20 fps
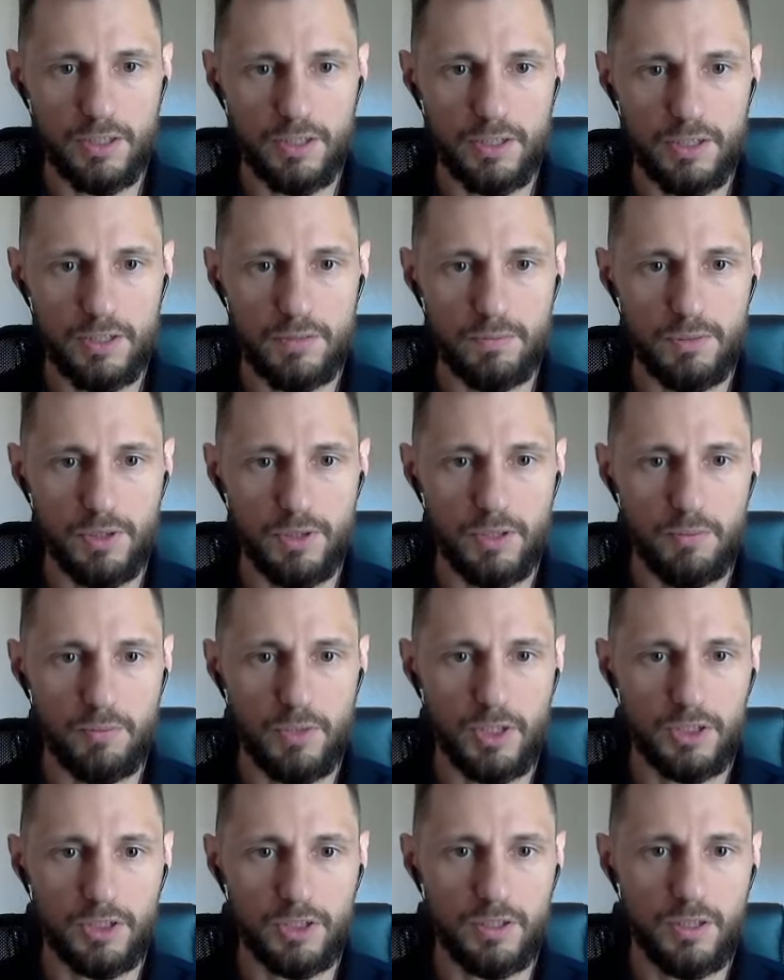this is pretty
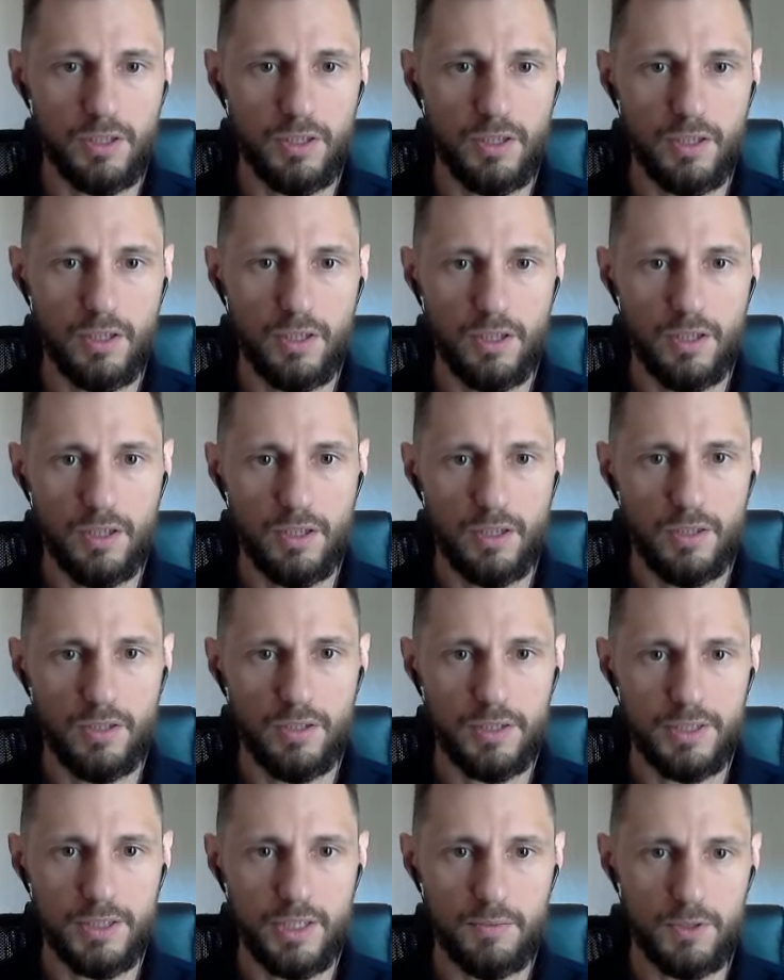much
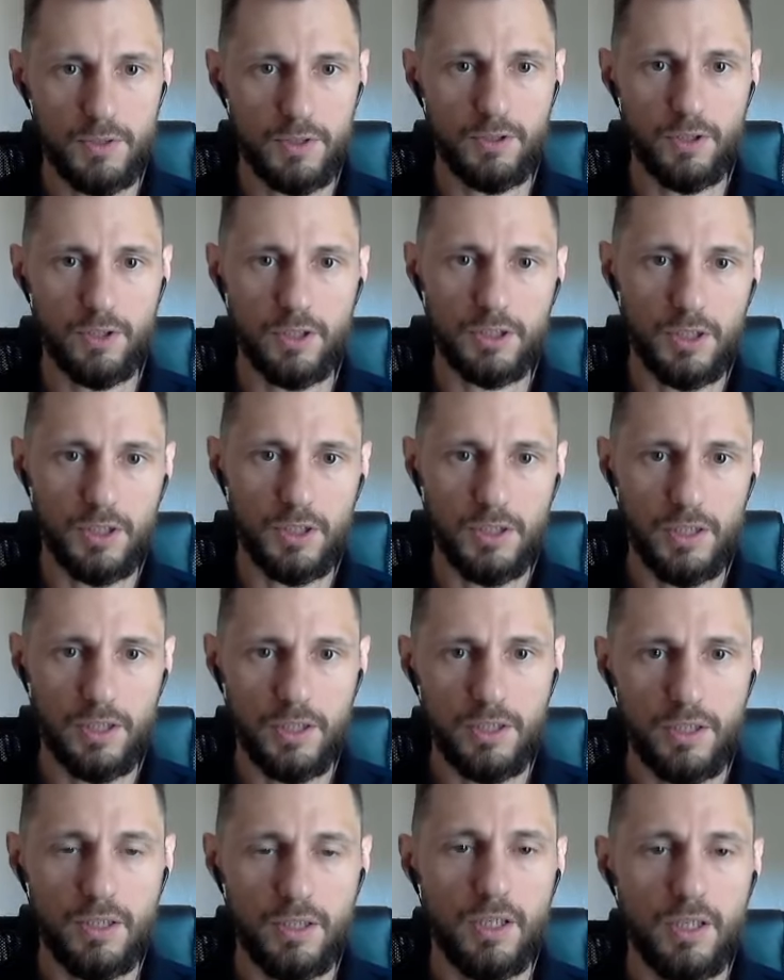the same structure
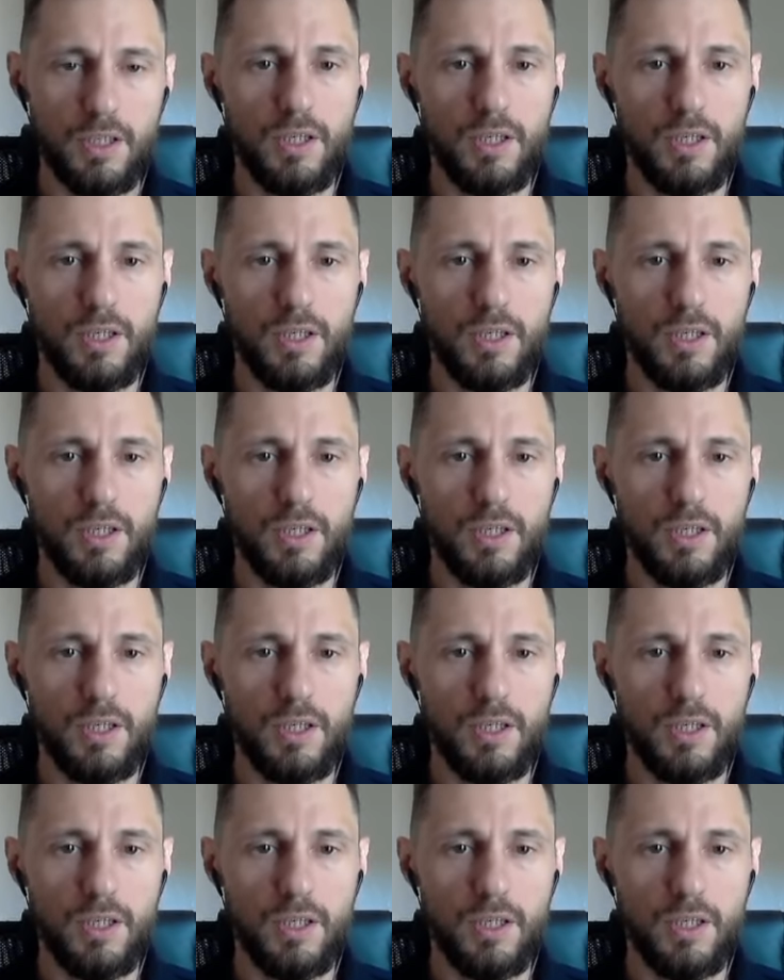here.